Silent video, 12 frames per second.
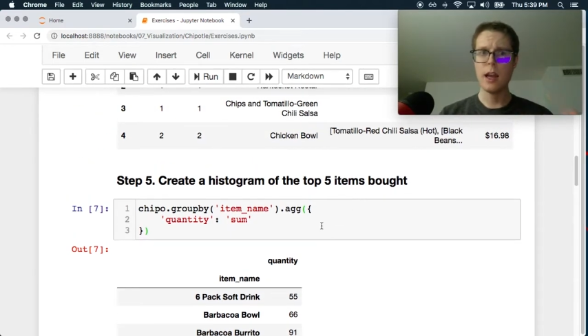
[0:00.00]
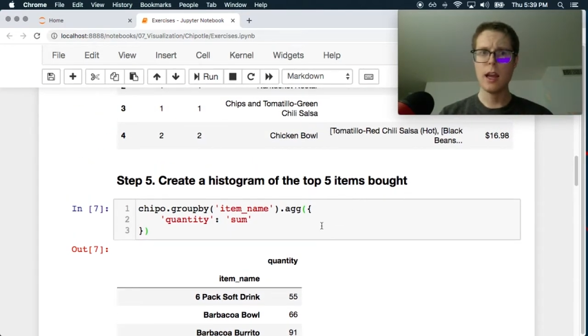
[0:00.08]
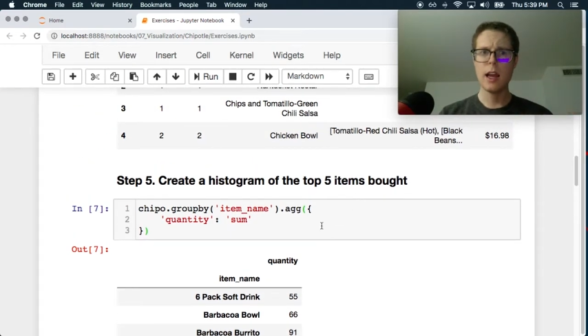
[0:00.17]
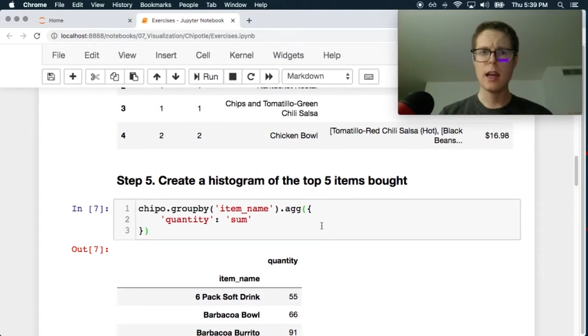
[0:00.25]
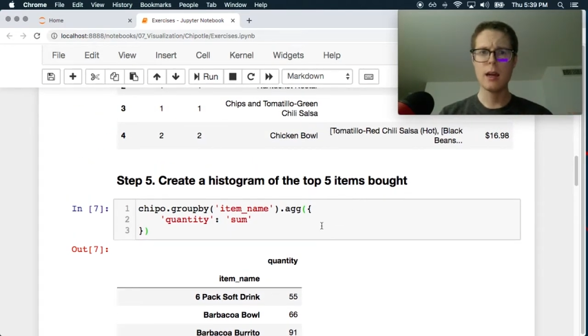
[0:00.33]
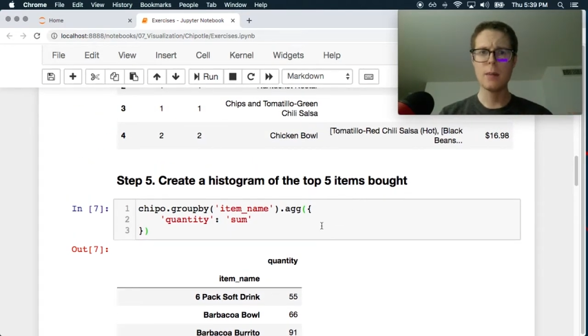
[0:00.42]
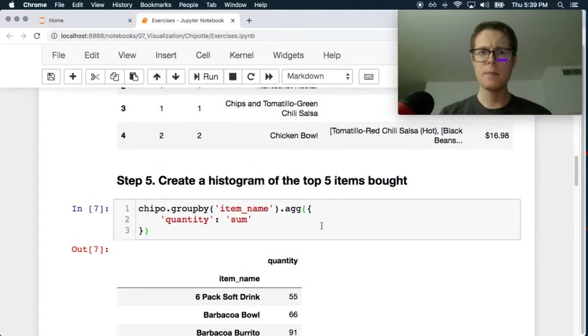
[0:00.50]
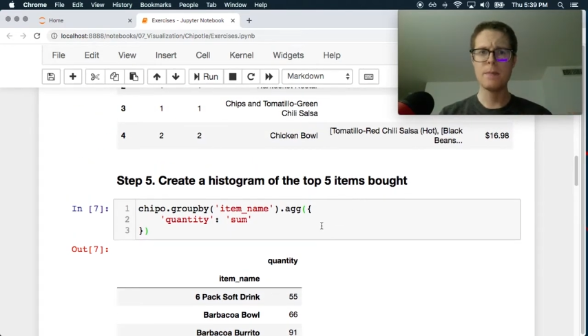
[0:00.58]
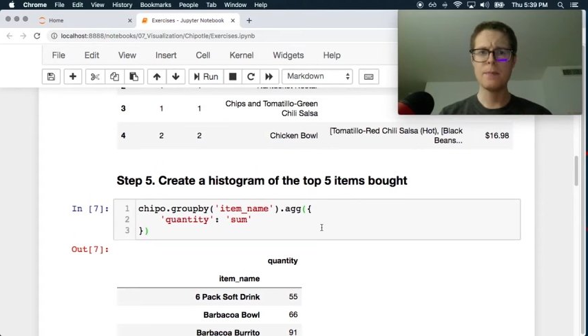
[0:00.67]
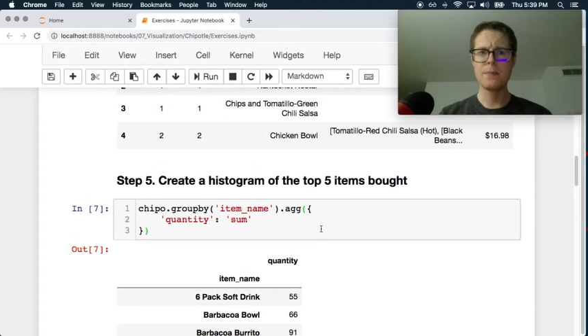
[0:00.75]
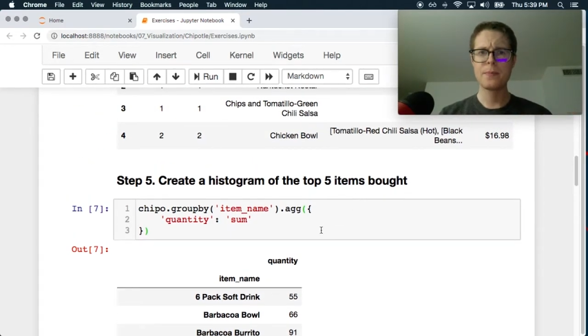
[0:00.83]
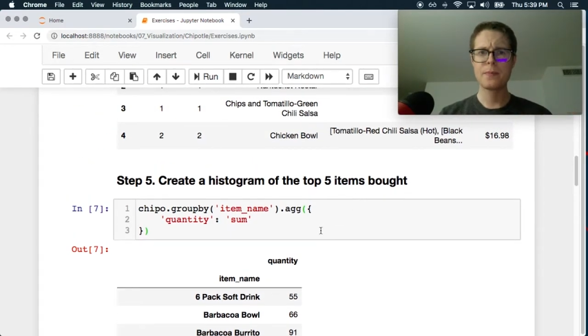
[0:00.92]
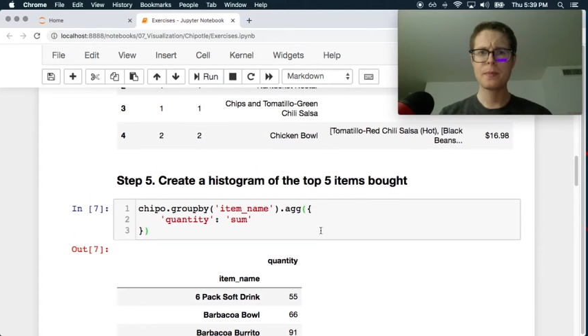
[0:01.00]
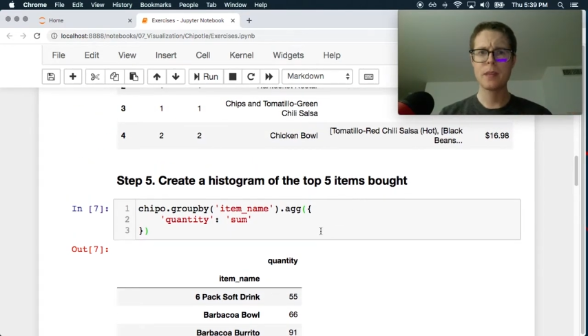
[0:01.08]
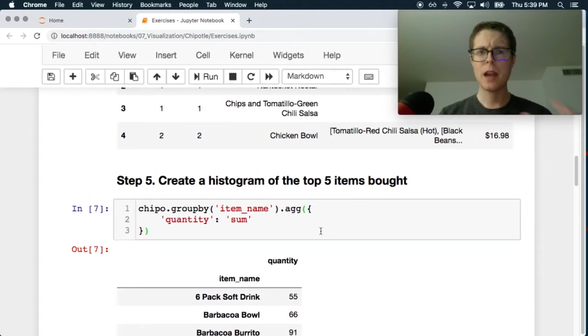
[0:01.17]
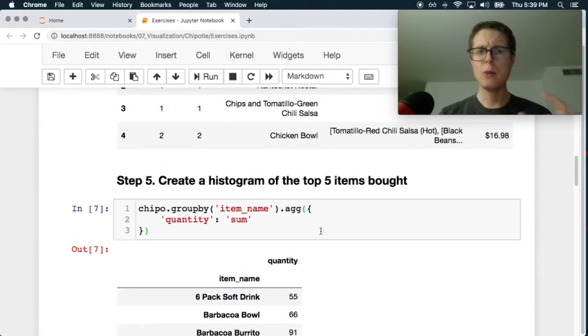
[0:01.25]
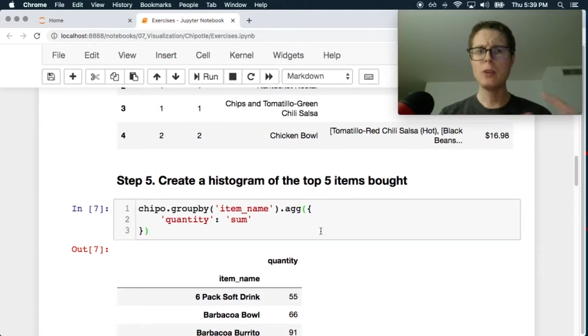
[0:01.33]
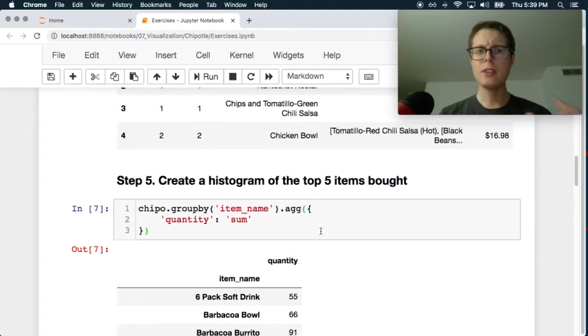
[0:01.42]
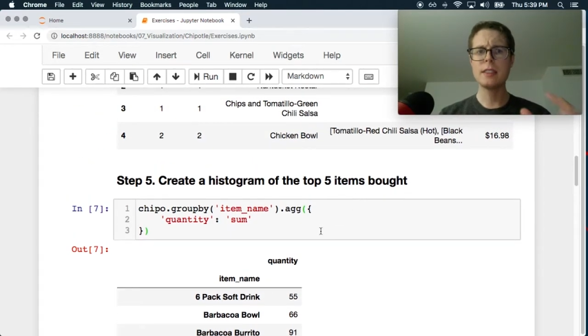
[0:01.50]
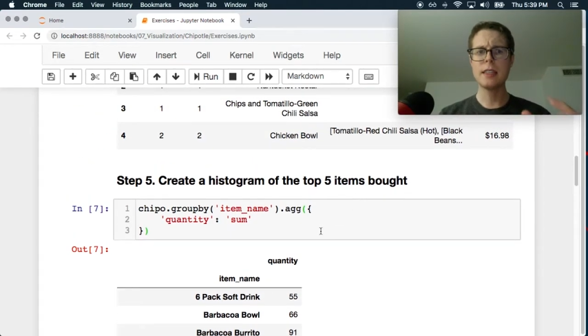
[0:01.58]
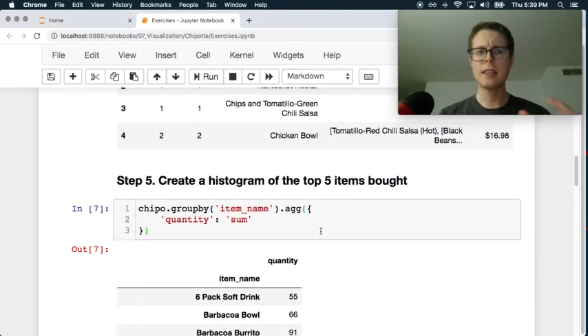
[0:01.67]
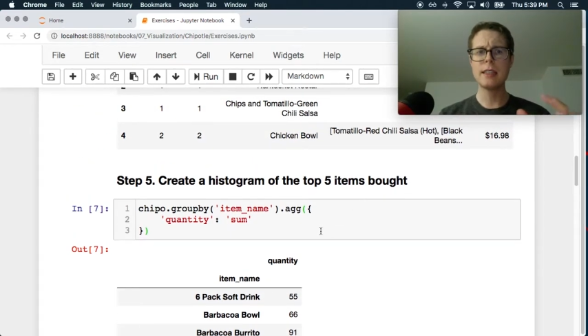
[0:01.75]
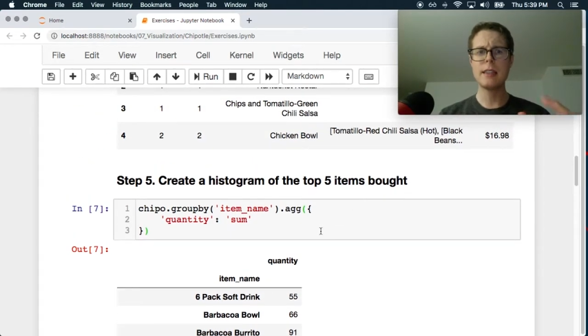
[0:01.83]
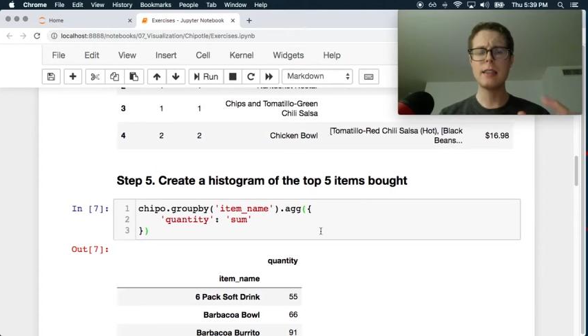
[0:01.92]
Um, I wouldn't
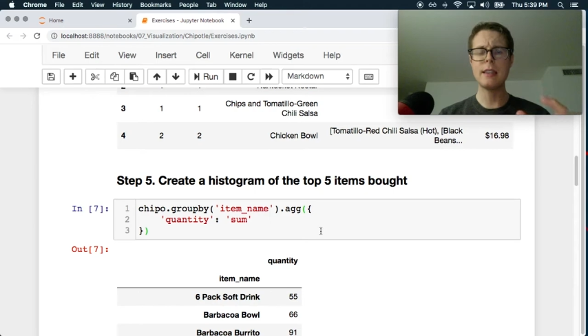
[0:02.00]
say